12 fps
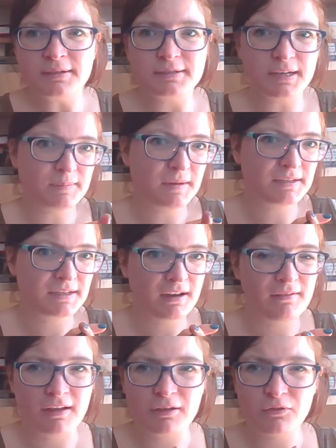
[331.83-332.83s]
Sometimes you
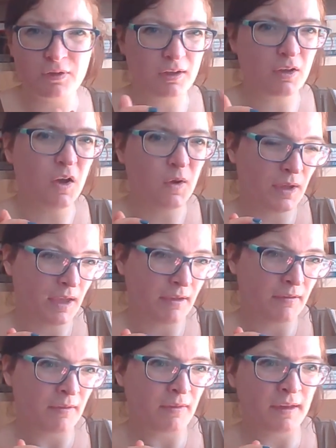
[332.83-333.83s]
kind of like, you think,
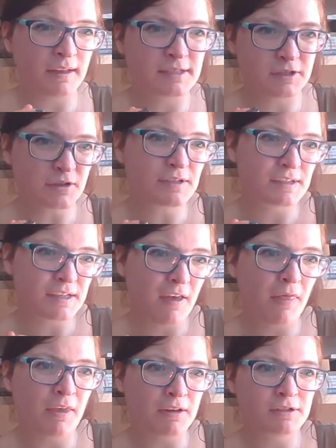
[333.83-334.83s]
okay, it's not
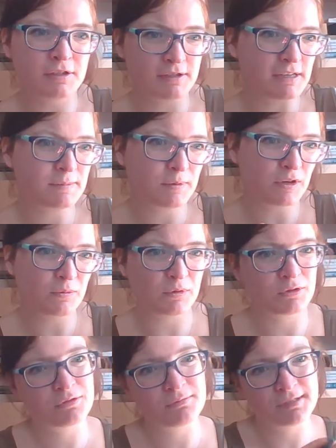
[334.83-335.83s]
said she's lesbian,
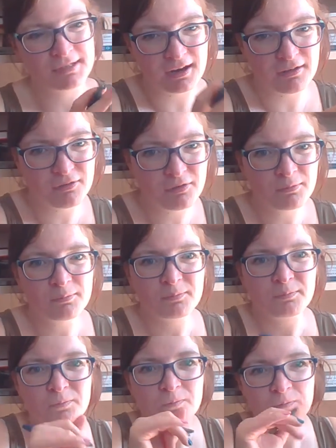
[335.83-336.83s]
but kind of
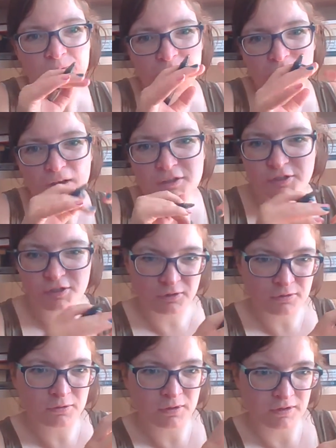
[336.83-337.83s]

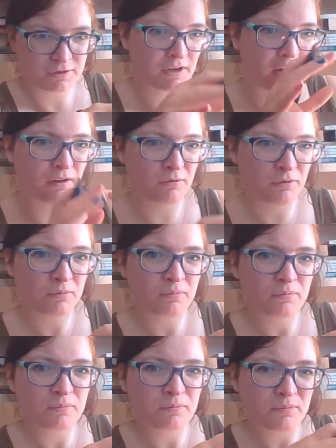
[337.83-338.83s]
subtle, and just kind of,
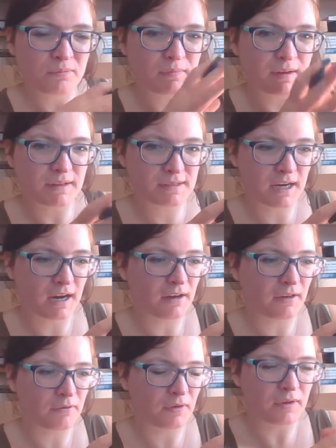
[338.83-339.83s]
it's kind
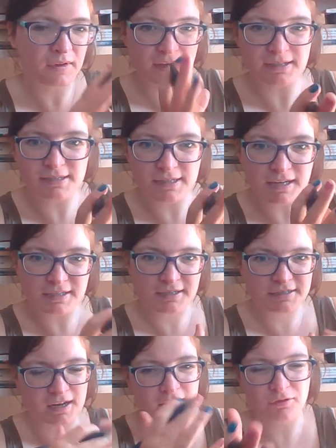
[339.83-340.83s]
of guessed that,
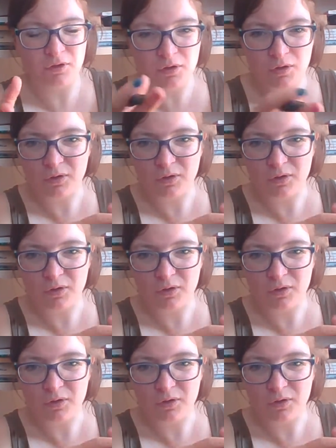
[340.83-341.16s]
it's kind of